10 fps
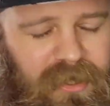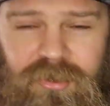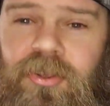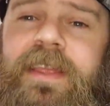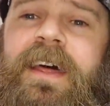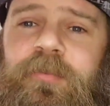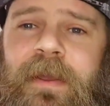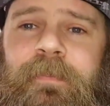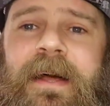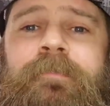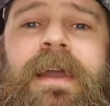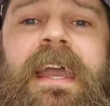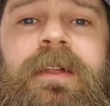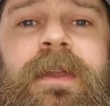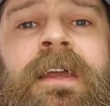So yeah, that's my plan. But
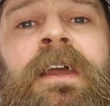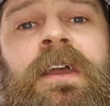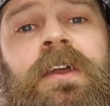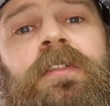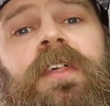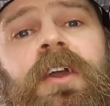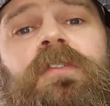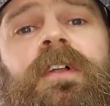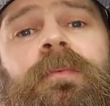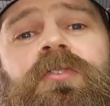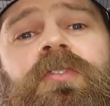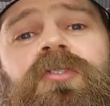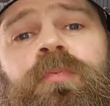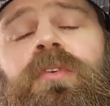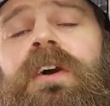anyway, thank you very much for your
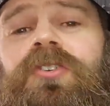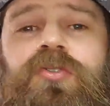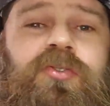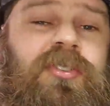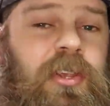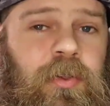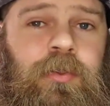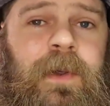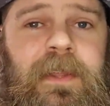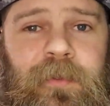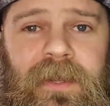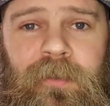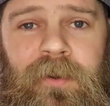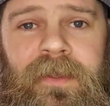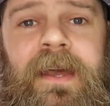support. I shall see you in
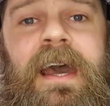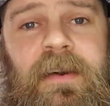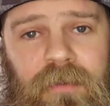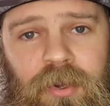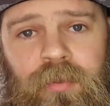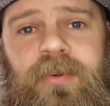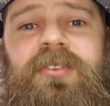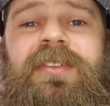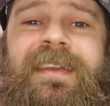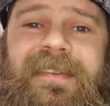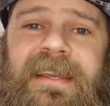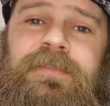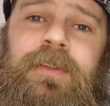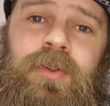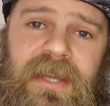2021. Have a good one. Stay
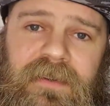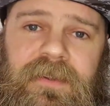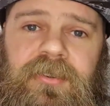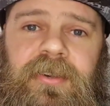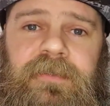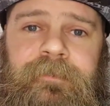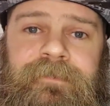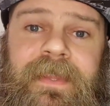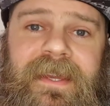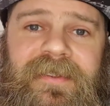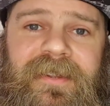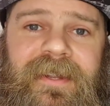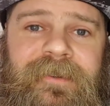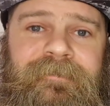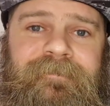safe and look after yourself. Catch you later.